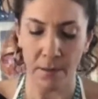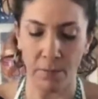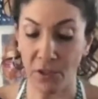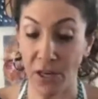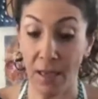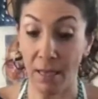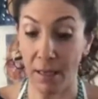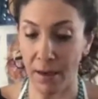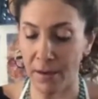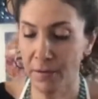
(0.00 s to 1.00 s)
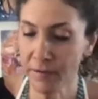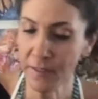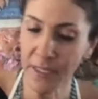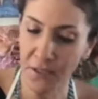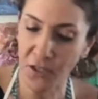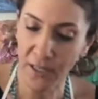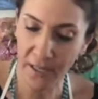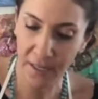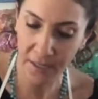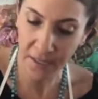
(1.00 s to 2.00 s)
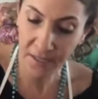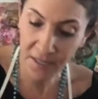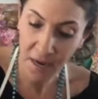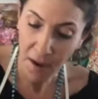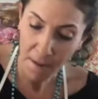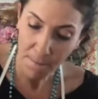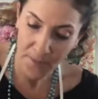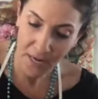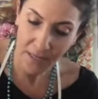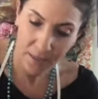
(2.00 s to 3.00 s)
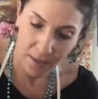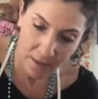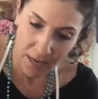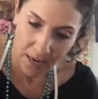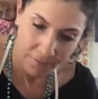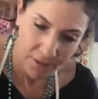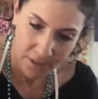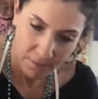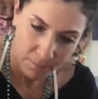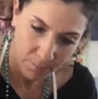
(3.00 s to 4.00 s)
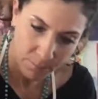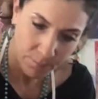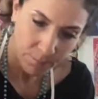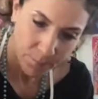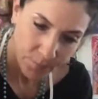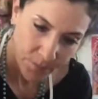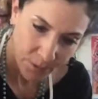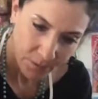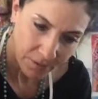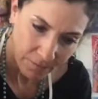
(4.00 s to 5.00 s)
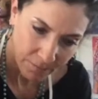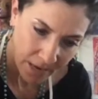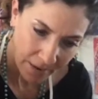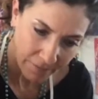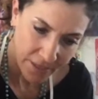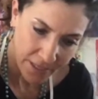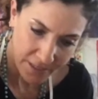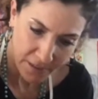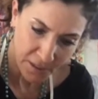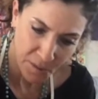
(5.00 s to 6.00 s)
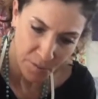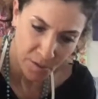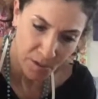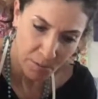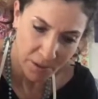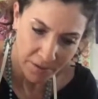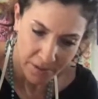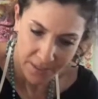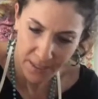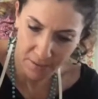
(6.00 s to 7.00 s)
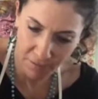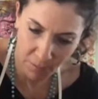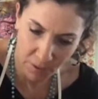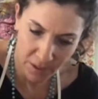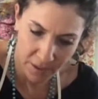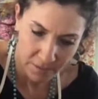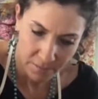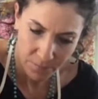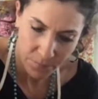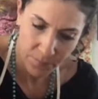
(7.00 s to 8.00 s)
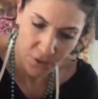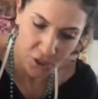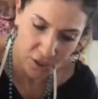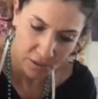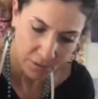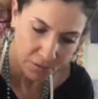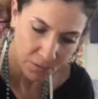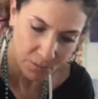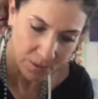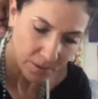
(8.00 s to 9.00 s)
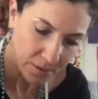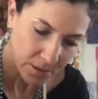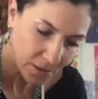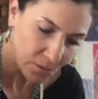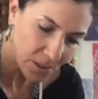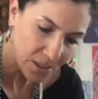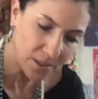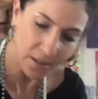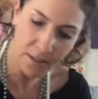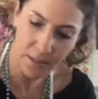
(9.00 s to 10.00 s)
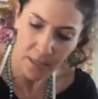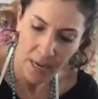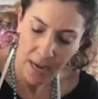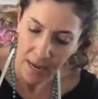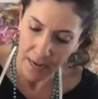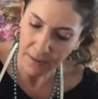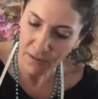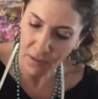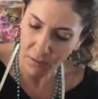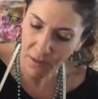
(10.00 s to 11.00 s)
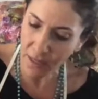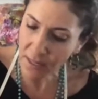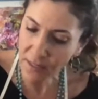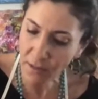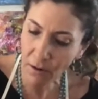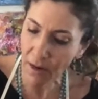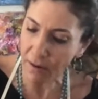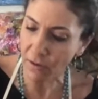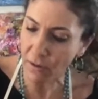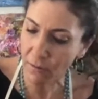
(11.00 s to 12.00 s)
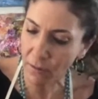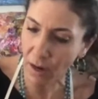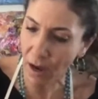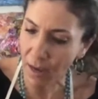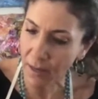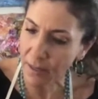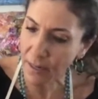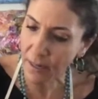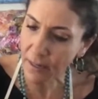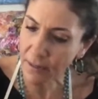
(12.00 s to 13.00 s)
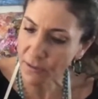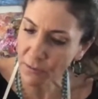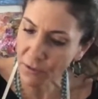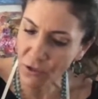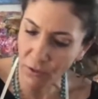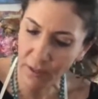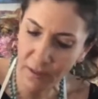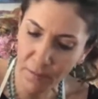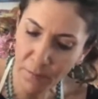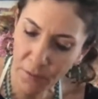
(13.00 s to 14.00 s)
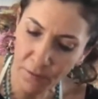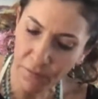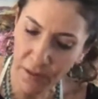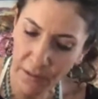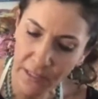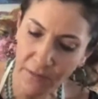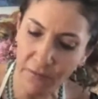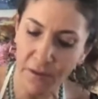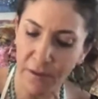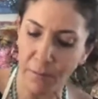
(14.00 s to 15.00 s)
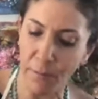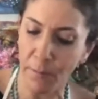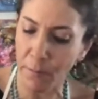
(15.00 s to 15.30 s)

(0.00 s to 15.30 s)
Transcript: which I love teaching kids, but I have to sort of have things to experiment with and see if I want to share those with the students. And so these I got, and I do enjoy them. They're very different than,